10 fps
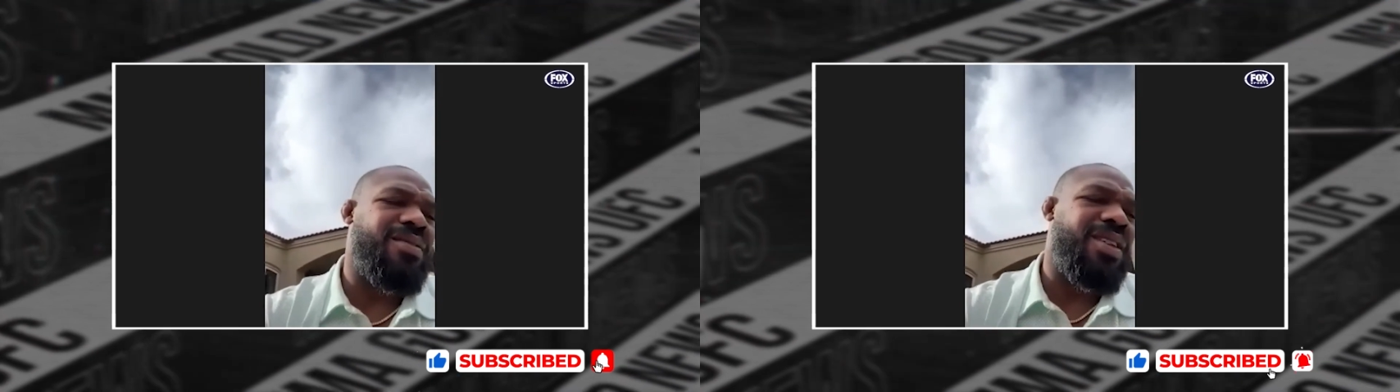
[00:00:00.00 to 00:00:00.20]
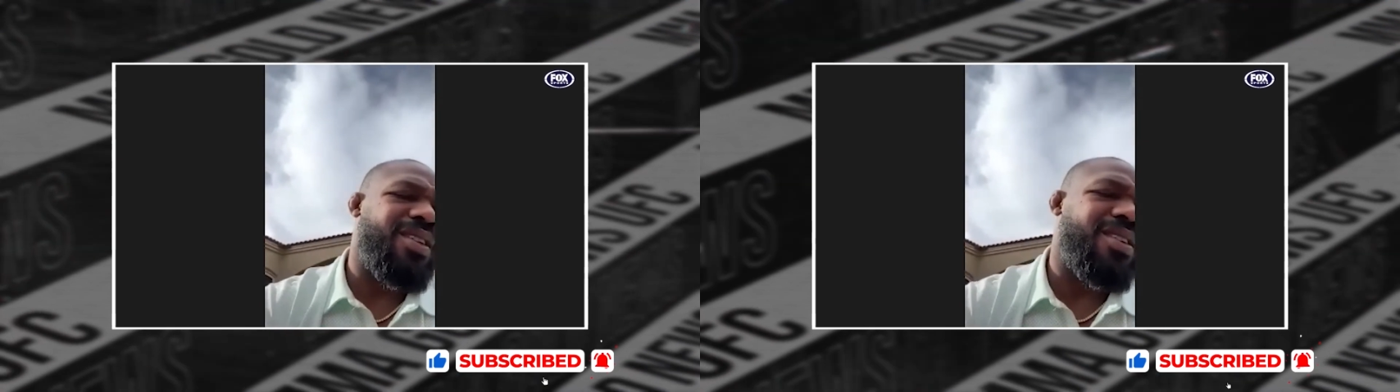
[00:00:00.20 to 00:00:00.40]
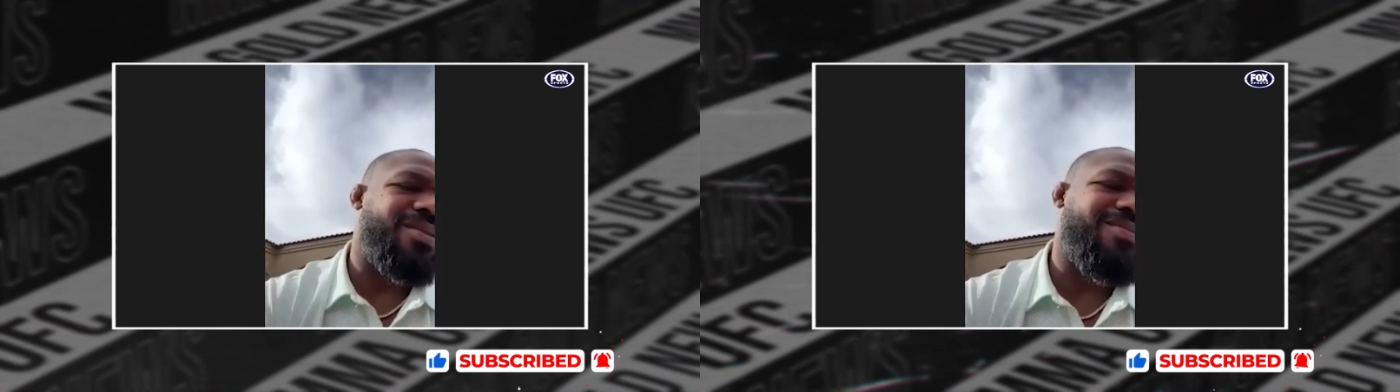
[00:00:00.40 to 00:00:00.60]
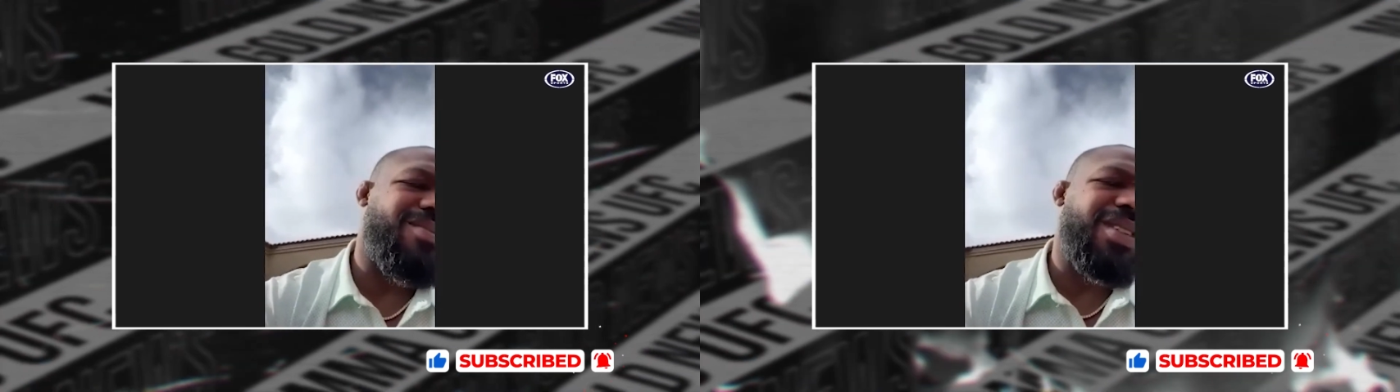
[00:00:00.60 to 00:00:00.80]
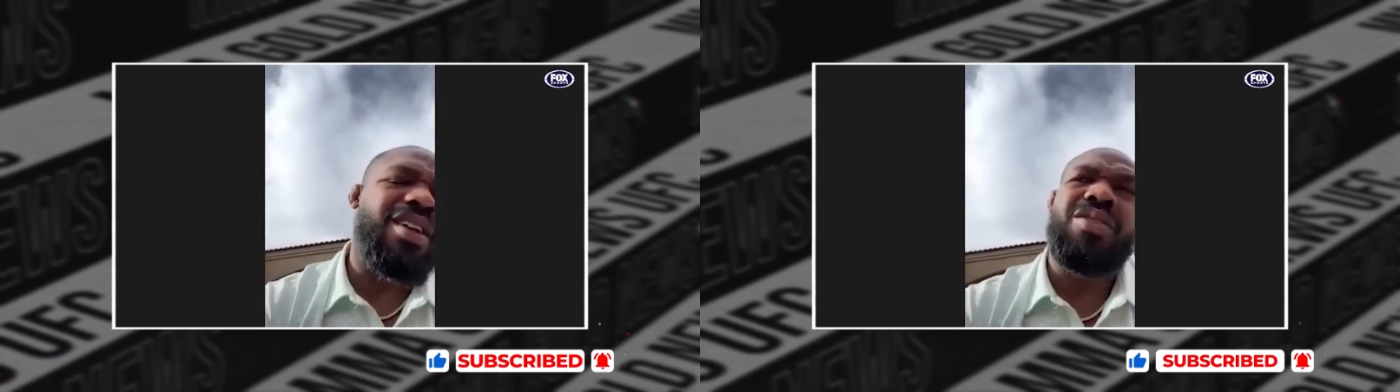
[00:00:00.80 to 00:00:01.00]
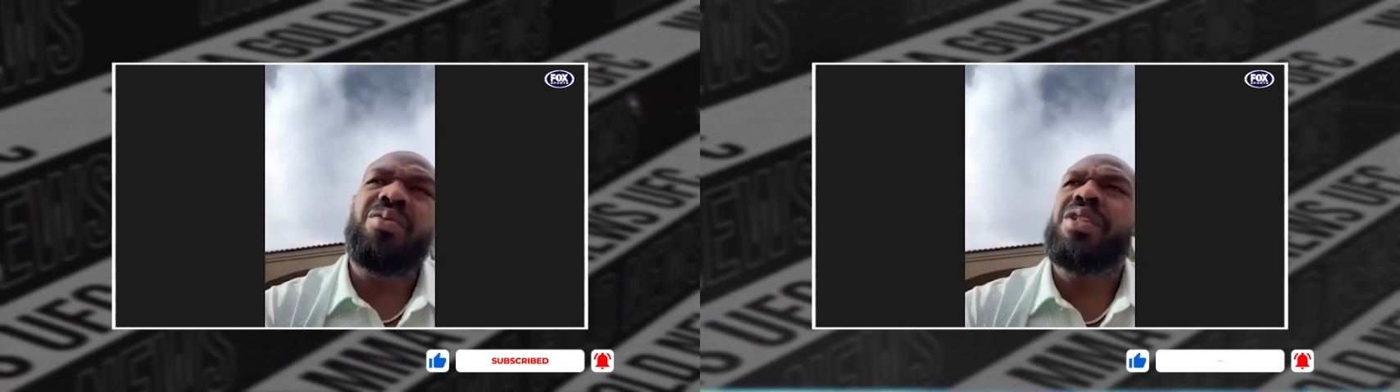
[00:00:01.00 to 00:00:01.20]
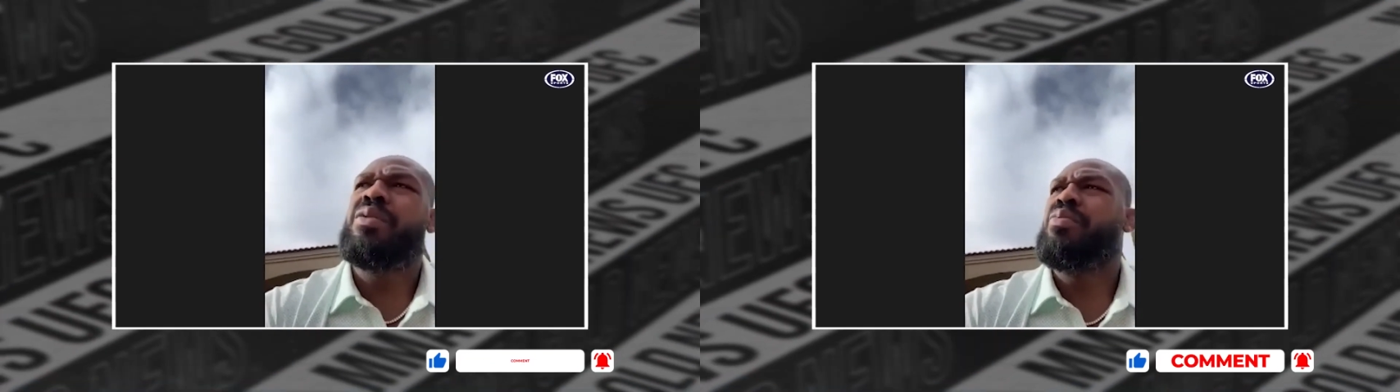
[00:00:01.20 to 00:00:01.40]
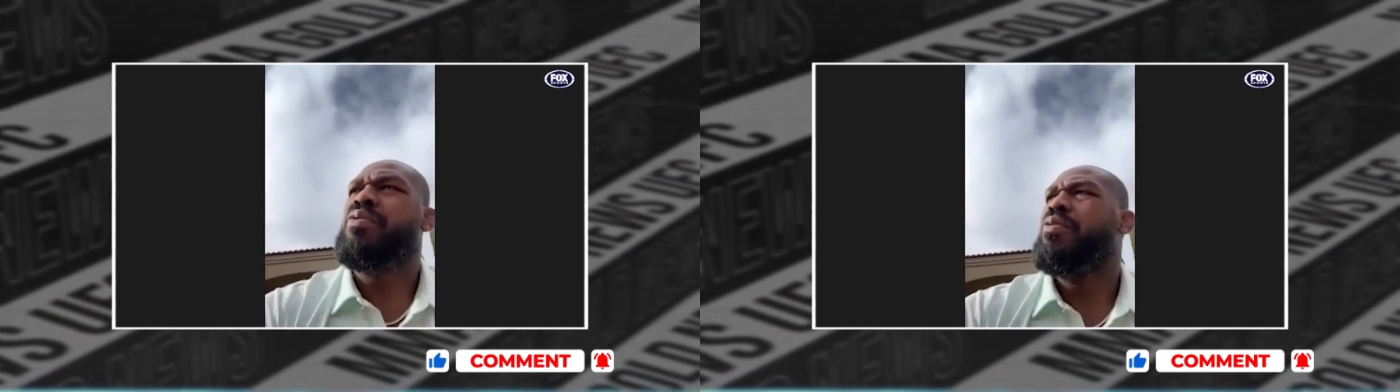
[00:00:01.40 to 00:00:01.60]
It'd be worth all of it.
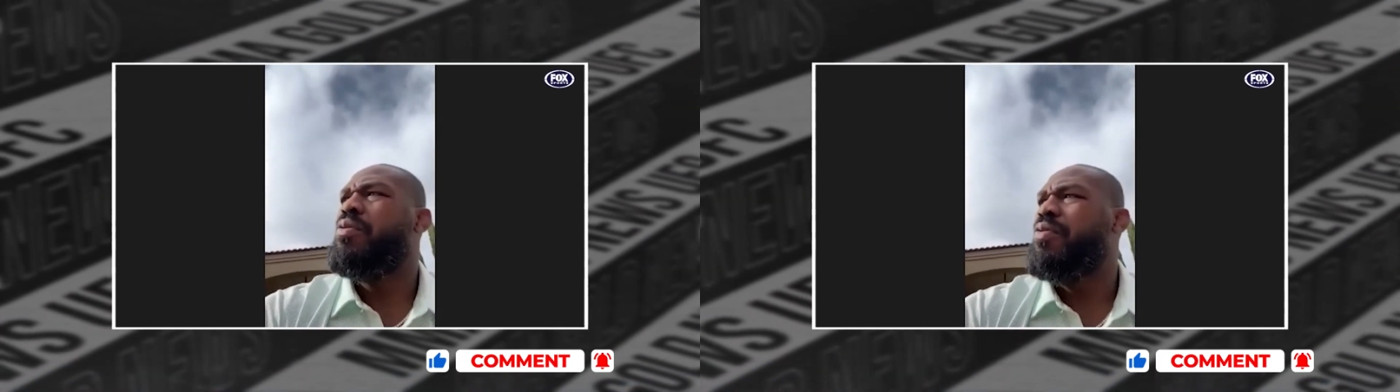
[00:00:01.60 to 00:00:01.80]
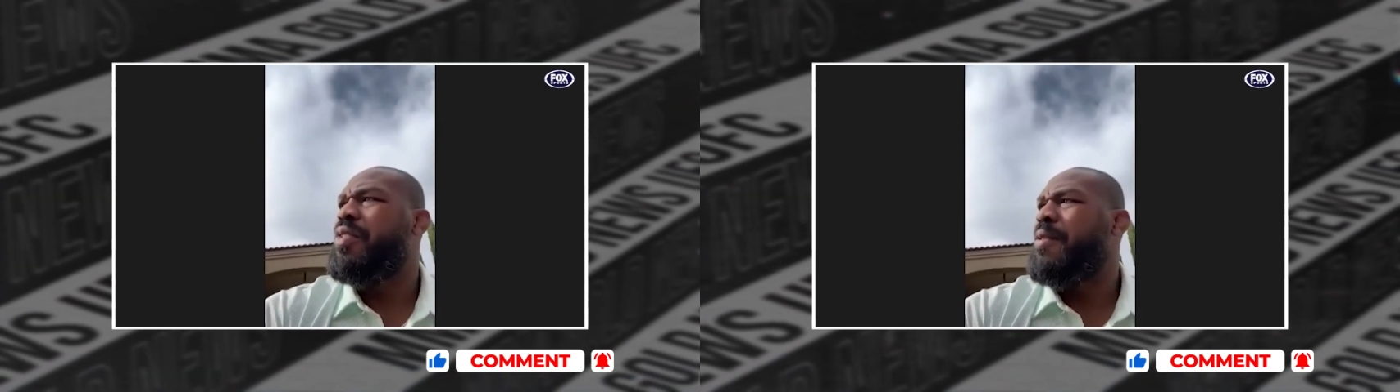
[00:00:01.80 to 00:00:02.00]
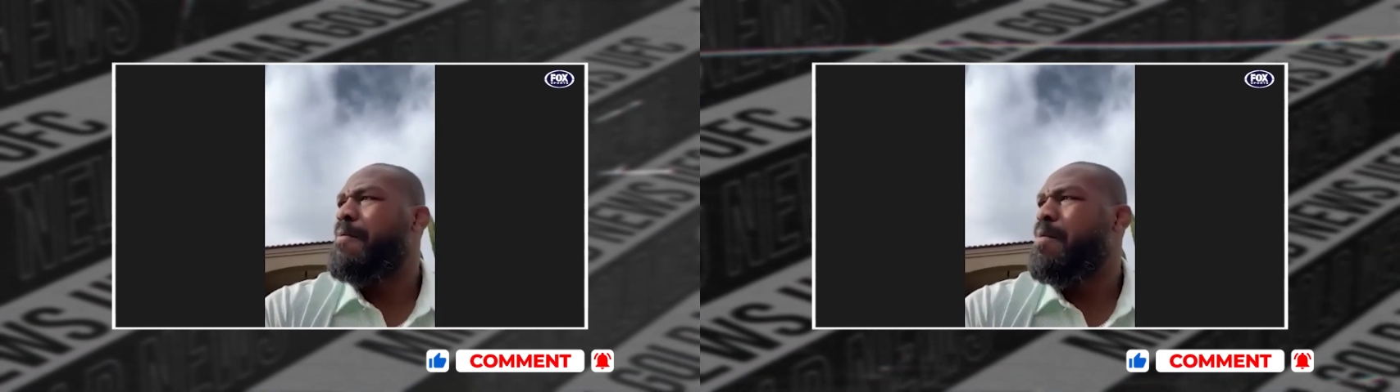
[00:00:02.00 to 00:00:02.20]
Um,